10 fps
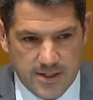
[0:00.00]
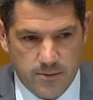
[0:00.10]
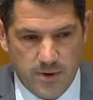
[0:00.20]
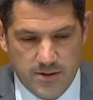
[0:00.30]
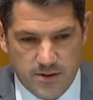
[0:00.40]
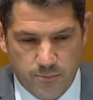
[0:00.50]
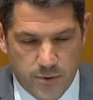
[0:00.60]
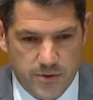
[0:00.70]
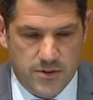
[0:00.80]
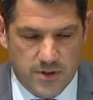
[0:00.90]
as a
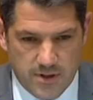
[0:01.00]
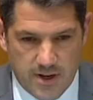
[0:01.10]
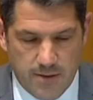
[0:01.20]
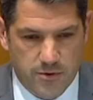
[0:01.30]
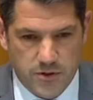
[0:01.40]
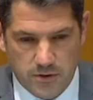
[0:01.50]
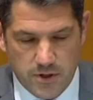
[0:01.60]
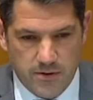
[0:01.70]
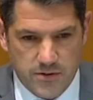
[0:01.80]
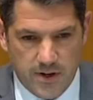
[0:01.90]
person, an Aboriginal
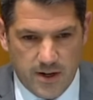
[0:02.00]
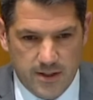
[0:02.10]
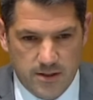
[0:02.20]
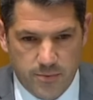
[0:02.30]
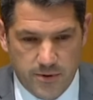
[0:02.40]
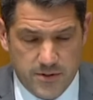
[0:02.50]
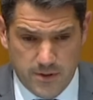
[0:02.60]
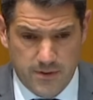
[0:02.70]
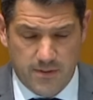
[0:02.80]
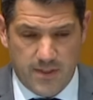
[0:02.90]
Torres Strait Islander
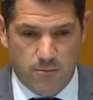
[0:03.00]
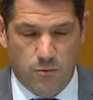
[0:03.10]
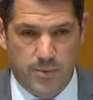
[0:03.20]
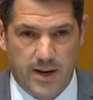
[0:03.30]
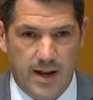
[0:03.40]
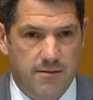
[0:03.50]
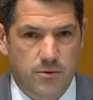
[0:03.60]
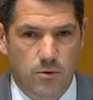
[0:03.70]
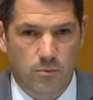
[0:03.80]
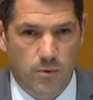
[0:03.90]
person, that will be enough
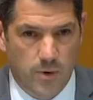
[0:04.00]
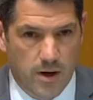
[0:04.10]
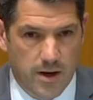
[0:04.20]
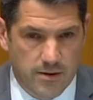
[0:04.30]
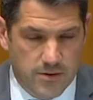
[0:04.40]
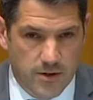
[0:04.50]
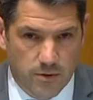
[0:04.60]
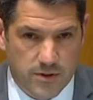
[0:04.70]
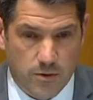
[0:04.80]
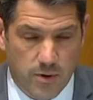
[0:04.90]
or in
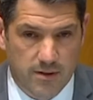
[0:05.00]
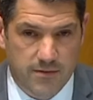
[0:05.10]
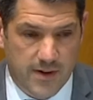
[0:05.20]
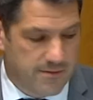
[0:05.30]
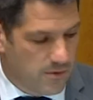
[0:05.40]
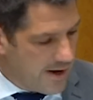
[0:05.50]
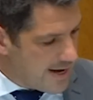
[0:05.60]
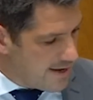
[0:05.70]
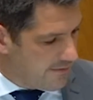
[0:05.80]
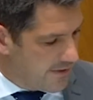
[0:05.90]
order to qualify for
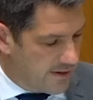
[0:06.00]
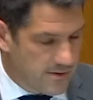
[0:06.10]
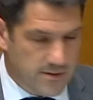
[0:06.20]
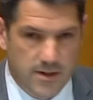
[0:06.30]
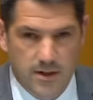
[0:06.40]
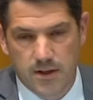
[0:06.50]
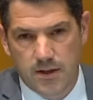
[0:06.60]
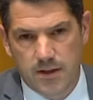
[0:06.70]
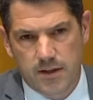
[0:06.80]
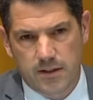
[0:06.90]
any of these
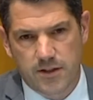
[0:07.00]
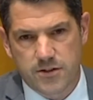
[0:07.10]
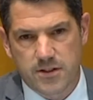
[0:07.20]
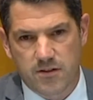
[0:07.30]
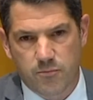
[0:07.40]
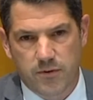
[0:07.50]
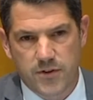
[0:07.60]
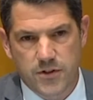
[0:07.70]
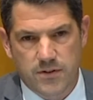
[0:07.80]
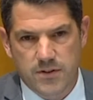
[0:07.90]
legislative
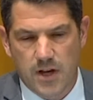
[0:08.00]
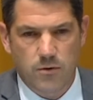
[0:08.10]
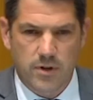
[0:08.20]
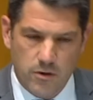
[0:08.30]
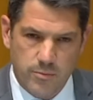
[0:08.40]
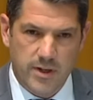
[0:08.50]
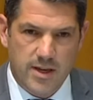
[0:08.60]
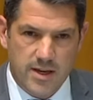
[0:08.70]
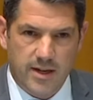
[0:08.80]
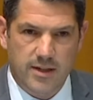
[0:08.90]
provisions? No, nobody
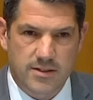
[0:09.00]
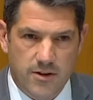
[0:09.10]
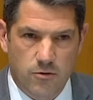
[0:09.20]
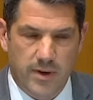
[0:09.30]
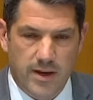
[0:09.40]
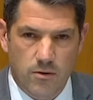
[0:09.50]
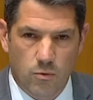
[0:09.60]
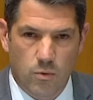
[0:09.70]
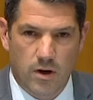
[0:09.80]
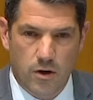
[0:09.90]
here can tell me
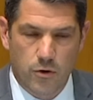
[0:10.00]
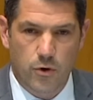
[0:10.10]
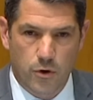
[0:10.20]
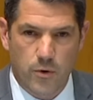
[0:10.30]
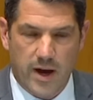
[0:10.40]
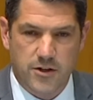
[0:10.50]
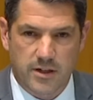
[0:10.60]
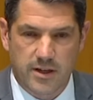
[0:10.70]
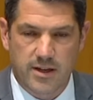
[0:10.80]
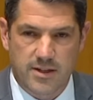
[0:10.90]
who
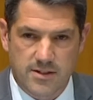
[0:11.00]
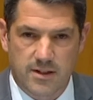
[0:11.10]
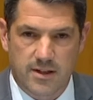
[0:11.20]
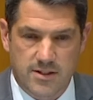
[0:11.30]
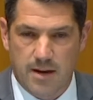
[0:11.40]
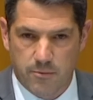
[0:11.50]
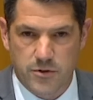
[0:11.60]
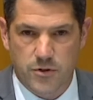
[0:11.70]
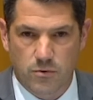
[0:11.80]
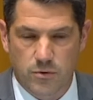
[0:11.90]
actually is an
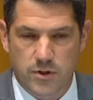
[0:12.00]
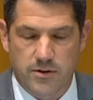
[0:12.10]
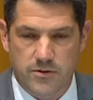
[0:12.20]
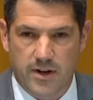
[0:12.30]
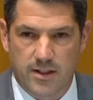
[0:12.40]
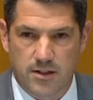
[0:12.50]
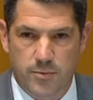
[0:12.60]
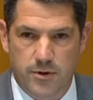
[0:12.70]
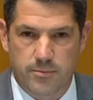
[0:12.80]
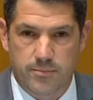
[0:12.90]
Aboriginal Torres Strait
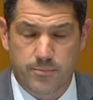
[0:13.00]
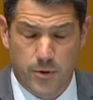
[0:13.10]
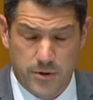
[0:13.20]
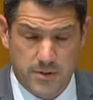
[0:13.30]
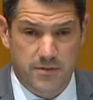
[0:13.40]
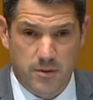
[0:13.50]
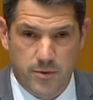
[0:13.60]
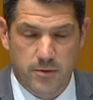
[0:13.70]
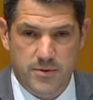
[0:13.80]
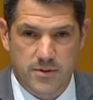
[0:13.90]
Islander person for the
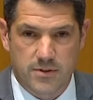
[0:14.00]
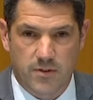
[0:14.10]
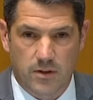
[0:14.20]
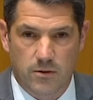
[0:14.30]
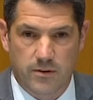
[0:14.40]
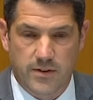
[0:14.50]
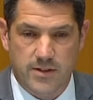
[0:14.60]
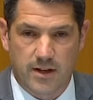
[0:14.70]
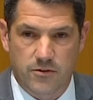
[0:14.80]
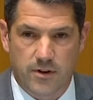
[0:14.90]
purposes of the law in this
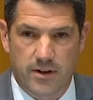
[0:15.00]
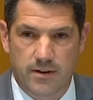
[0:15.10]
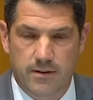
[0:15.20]
country.